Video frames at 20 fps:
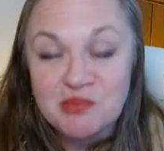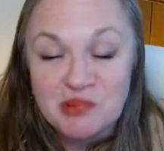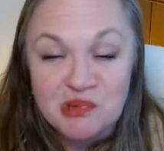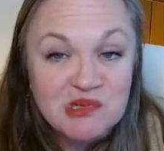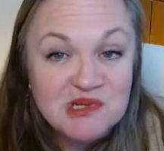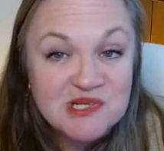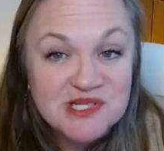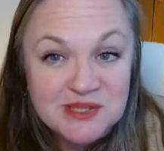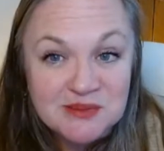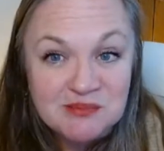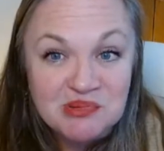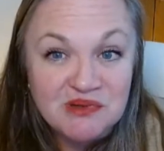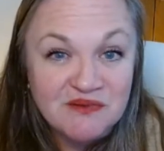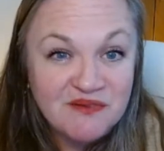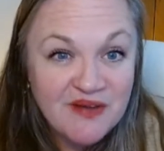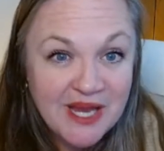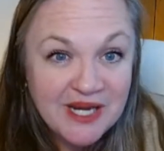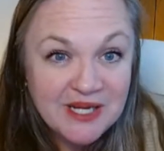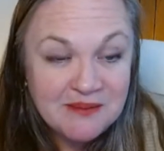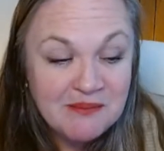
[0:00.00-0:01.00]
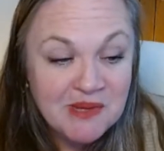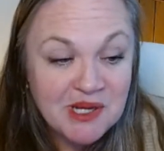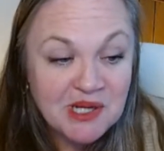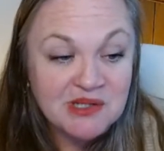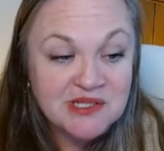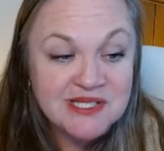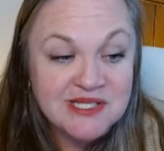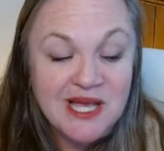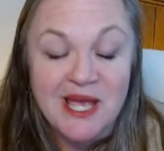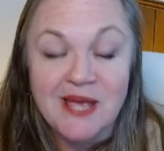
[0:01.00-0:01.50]
person providing
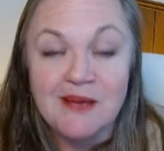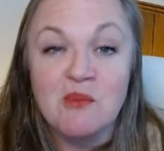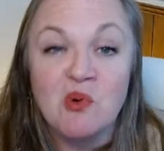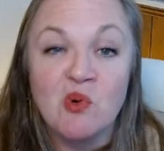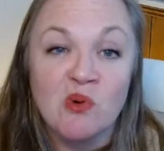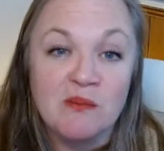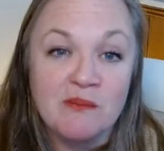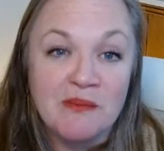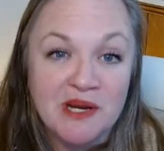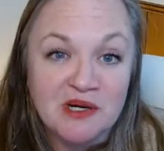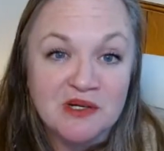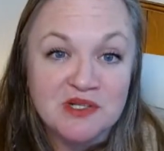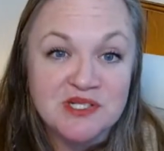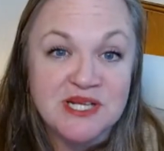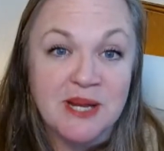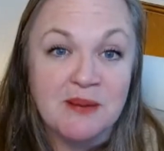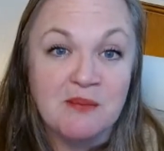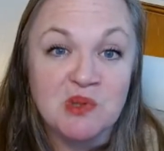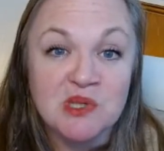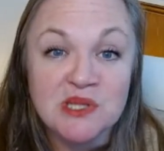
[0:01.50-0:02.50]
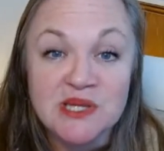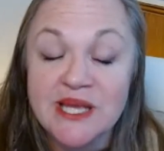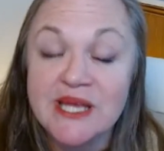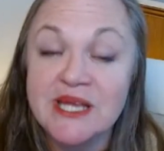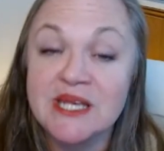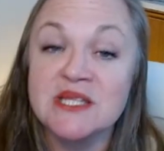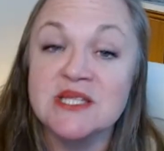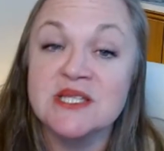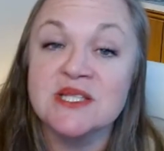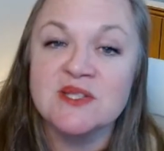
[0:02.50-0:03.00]
maritime or
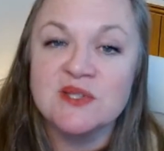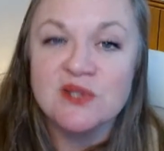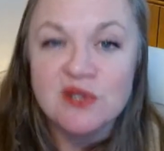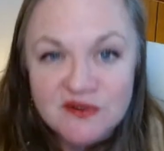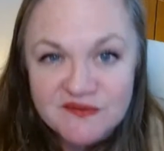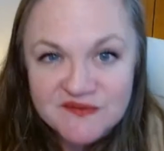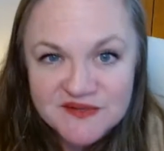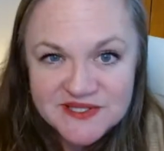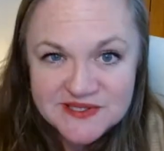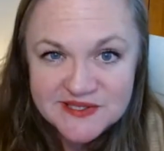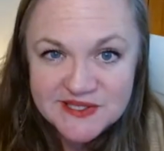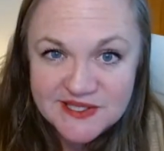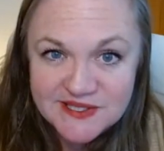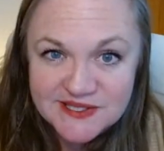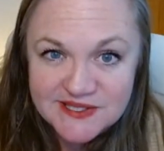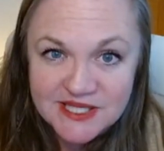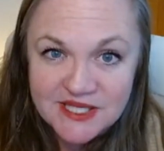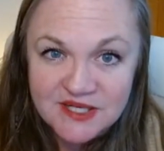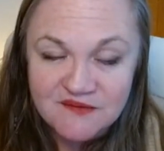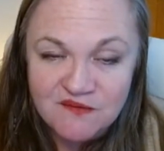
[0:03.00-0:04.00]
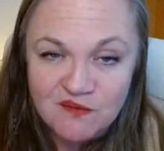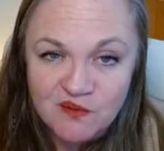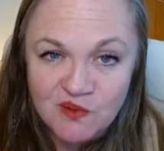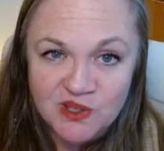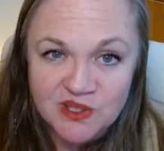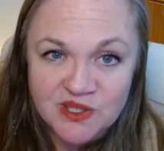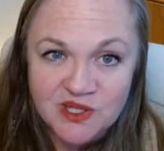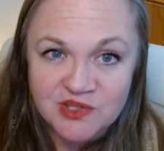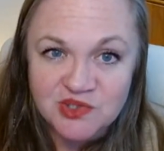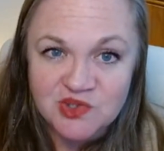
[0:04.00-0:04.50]
maritime-related services in a
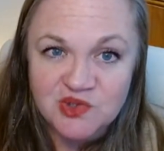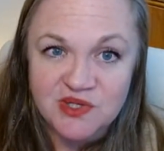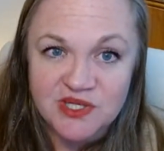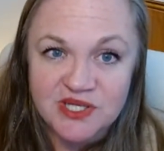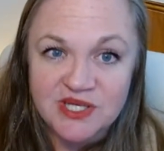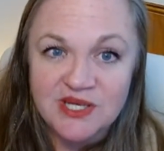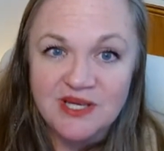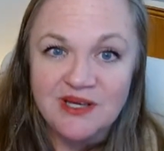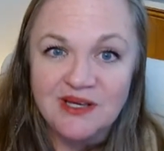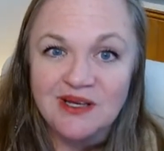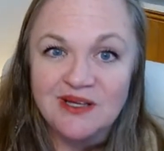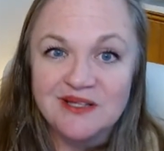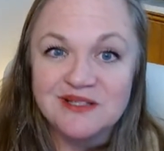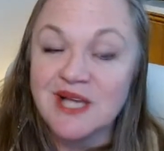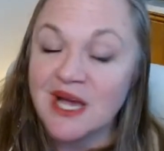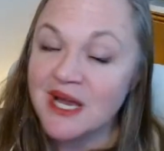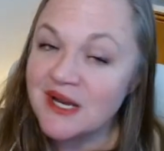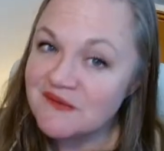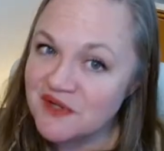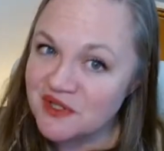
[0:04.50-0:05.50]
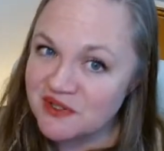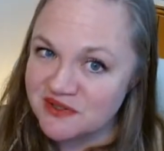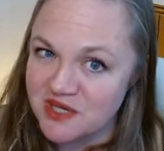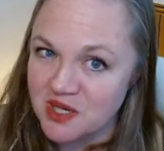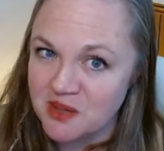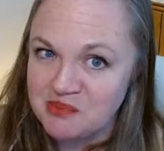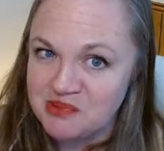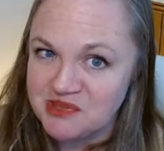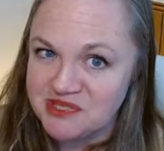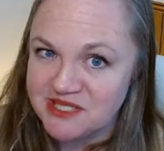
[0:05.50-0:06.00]
foreign country. It's kind of
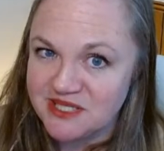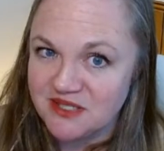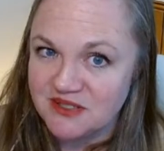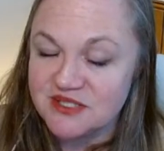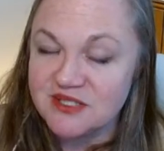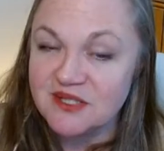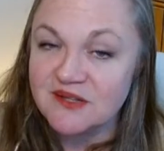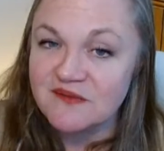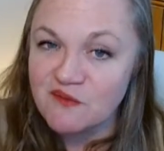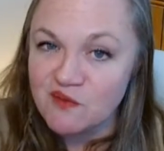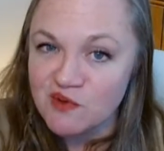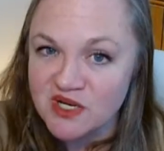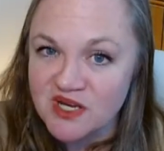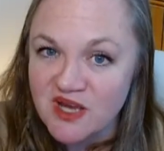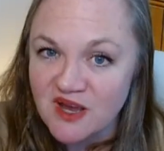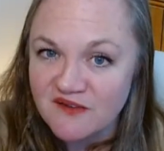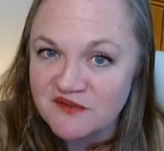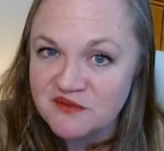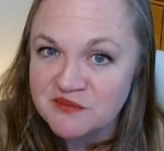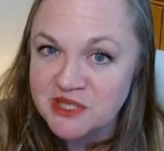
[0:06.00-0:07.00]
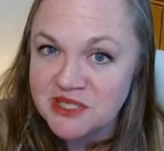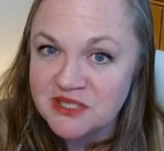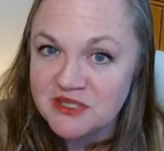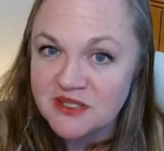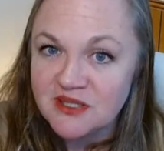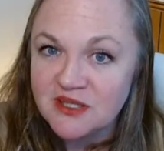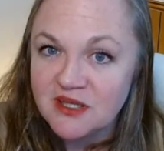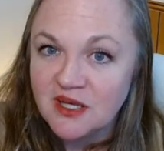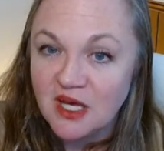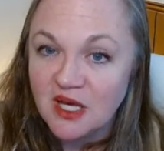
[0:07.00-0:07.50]
all-encompassing. So the foreign government,
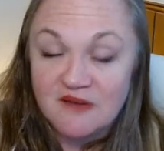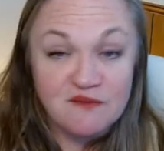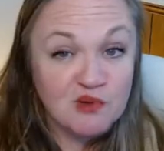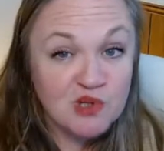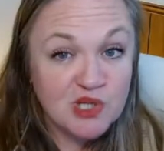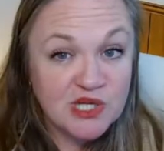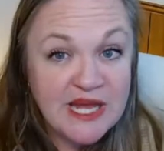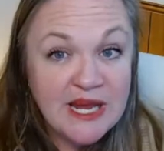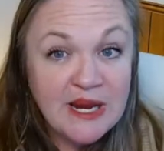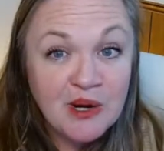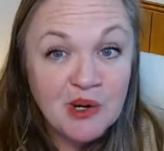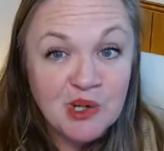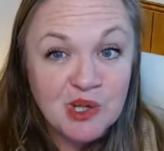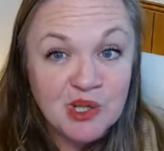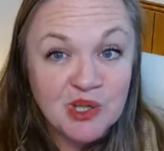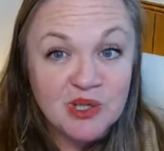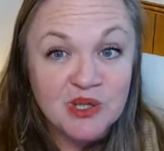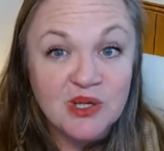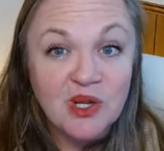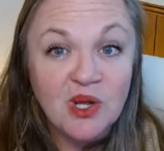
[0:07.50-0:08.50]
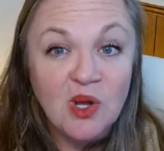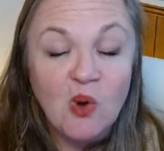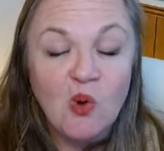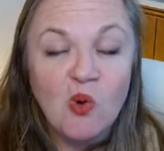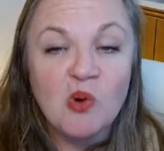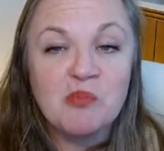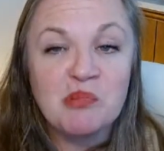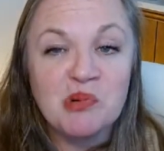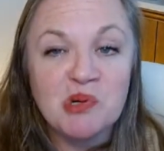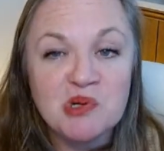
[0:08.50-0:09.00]
a foreign carrier,
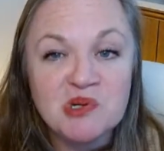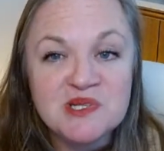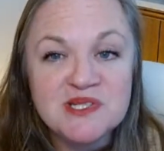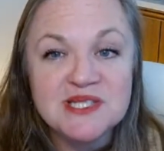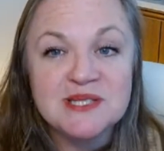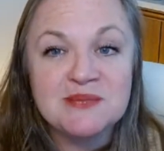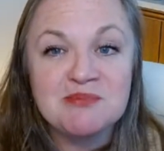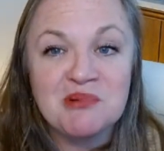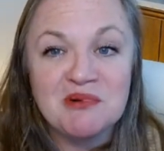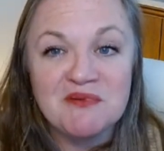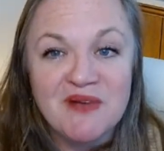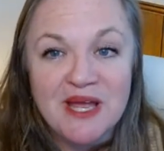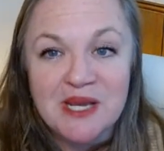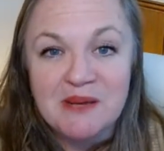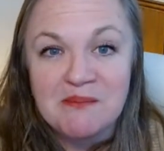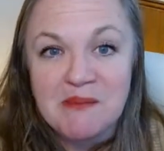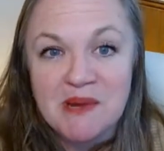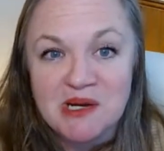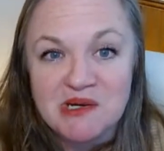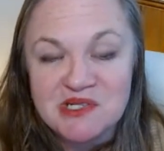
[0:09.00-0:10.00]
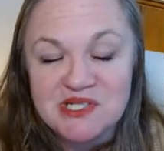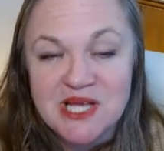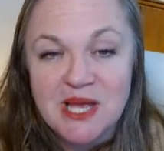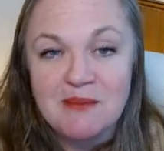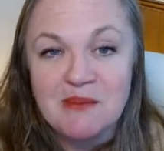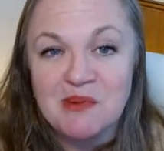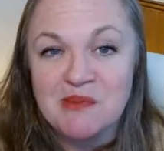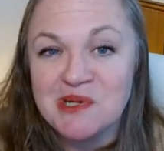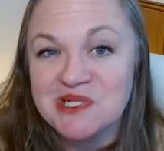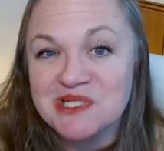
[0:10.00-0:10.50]
or persons providing
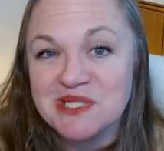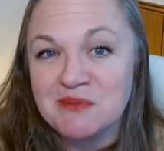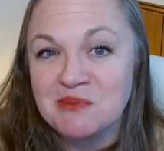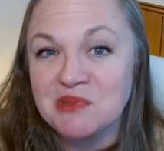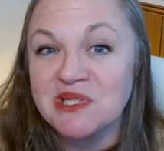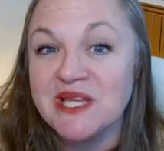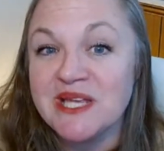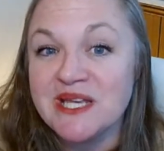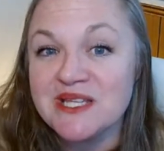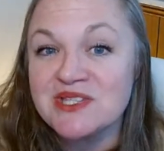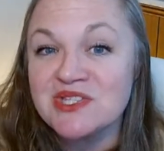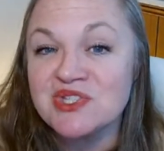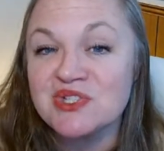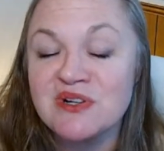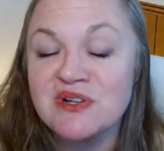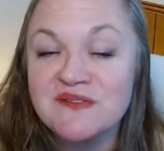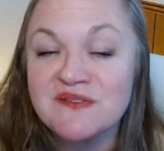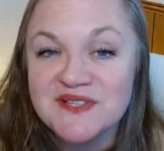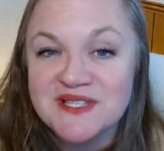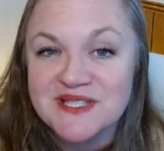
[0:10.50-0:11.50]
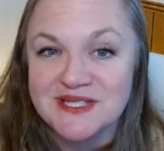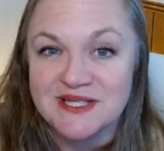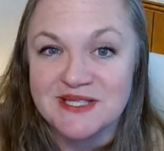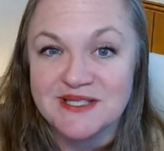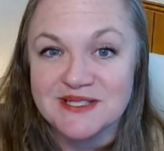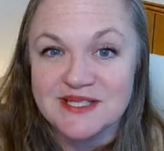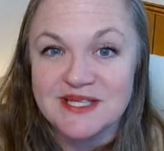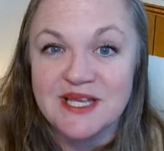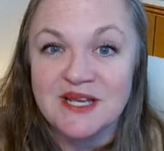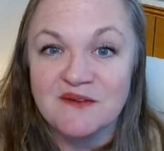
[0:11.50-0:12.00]
maritime or maritime-related services
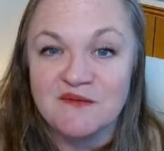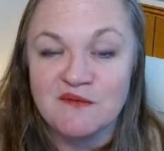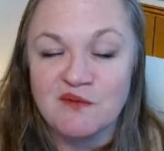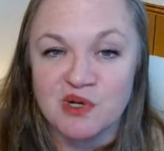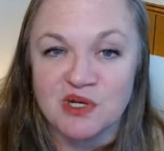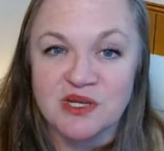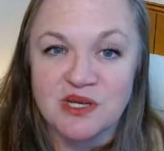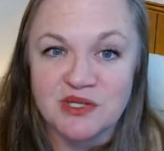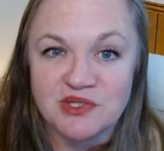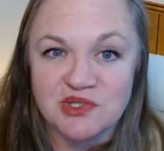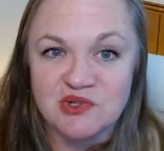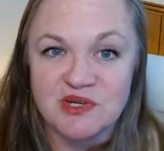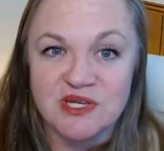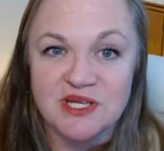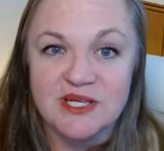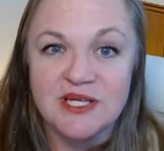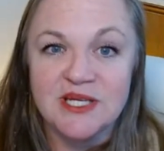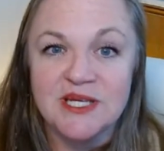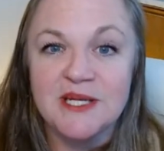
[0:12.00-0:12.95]
in a foreign country.